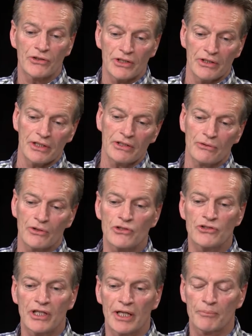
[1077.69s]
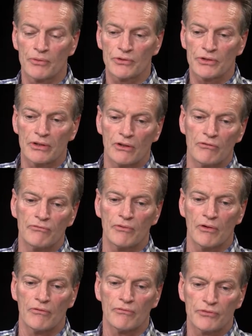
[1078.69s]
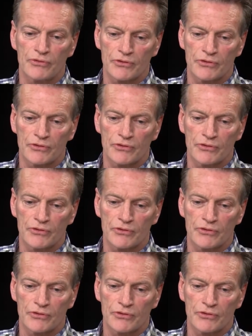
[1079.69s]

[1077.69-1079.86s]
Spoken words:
because I think there are examples of